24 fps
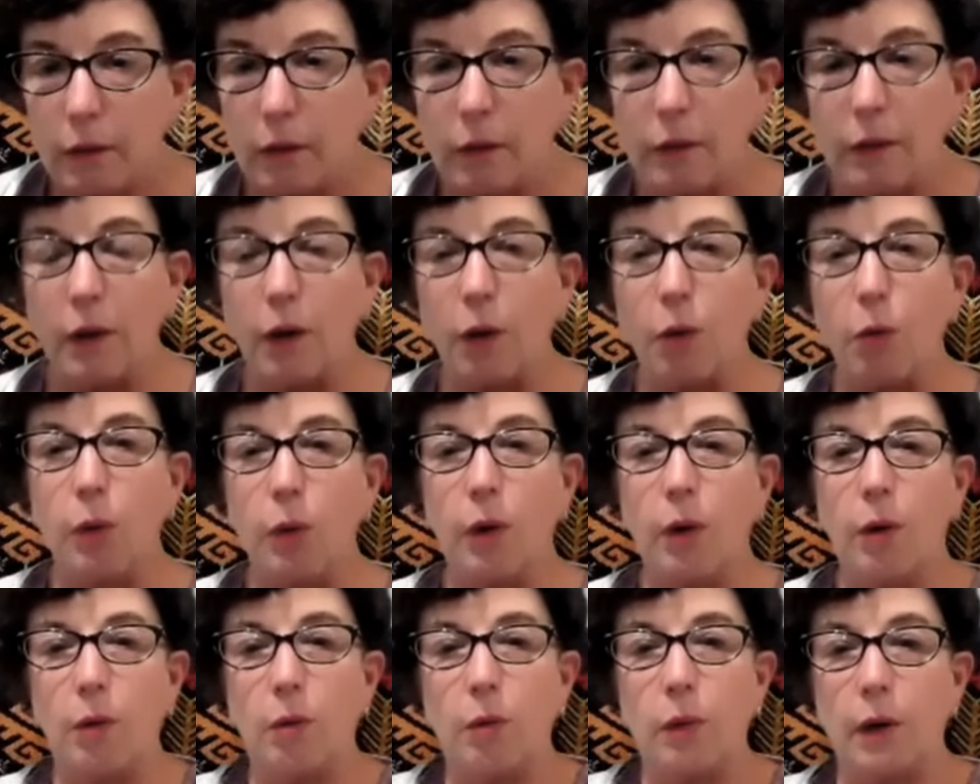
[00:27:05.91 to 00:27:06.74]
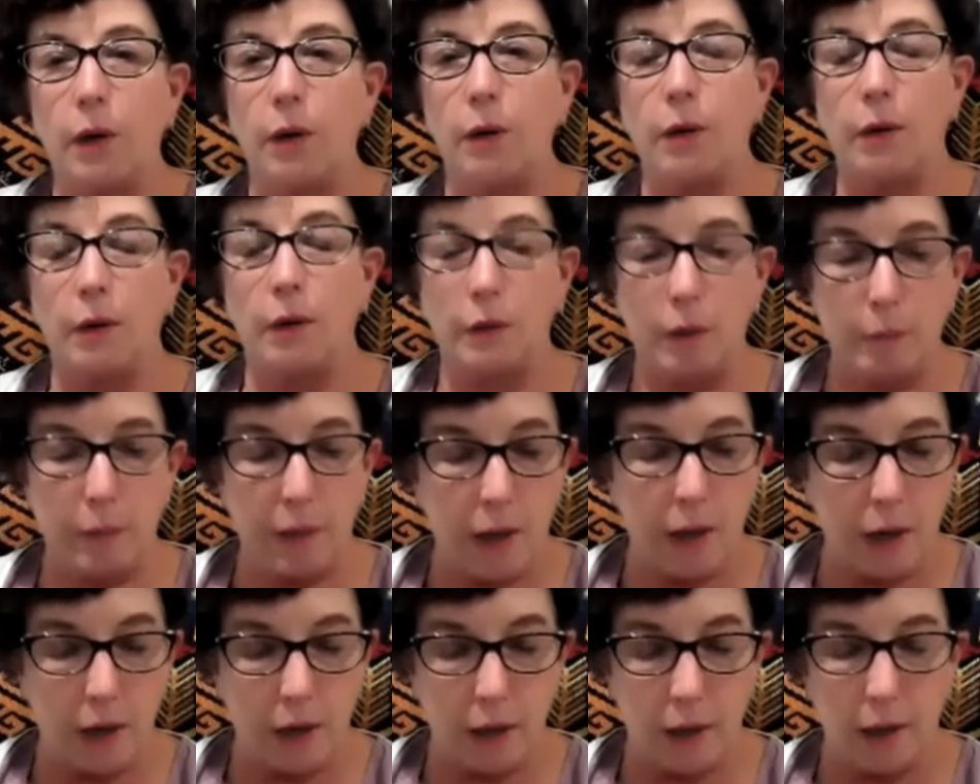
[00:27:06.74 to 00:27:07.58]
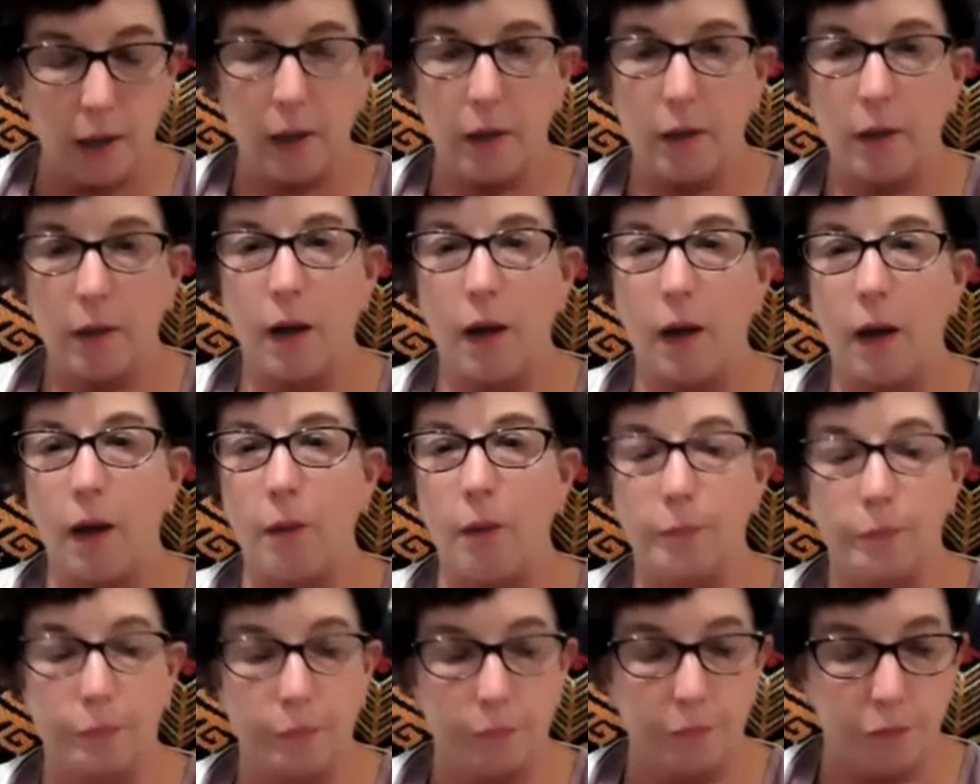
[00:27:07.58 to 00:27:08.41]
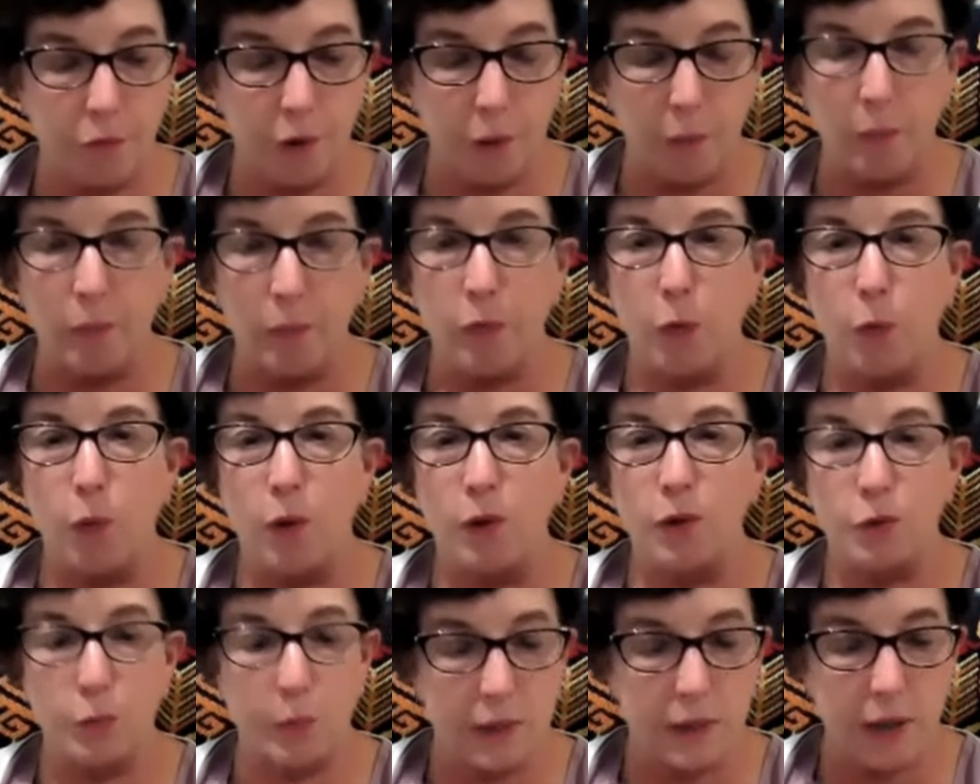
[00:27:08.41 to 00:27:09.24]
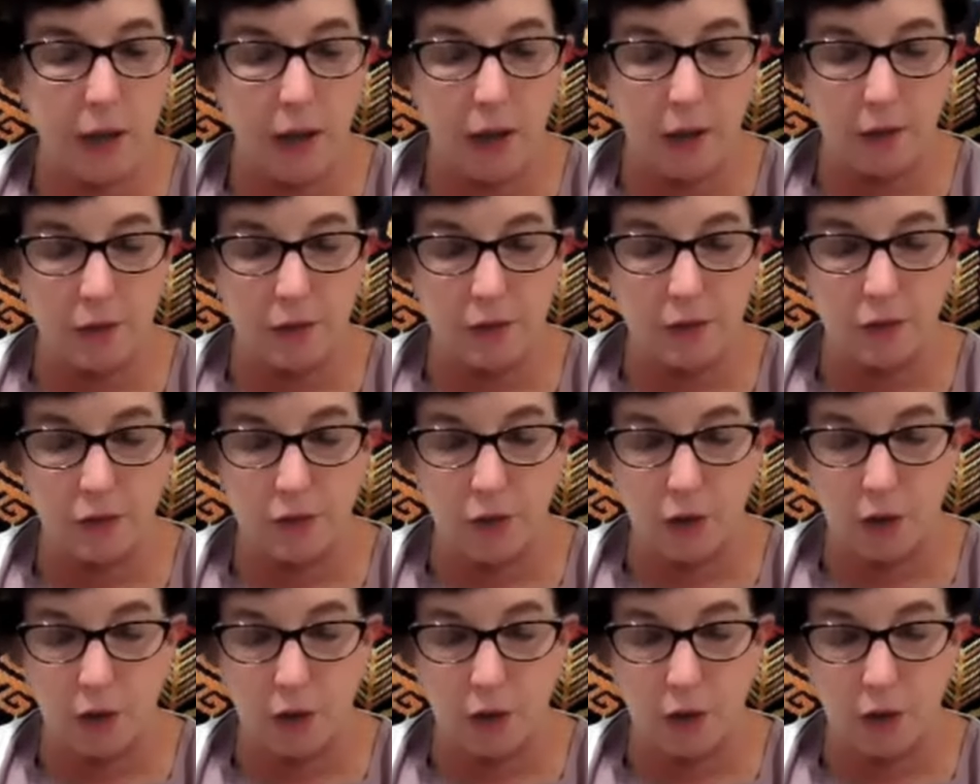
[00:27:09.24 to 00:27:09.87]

we're eliminating from the ones we test.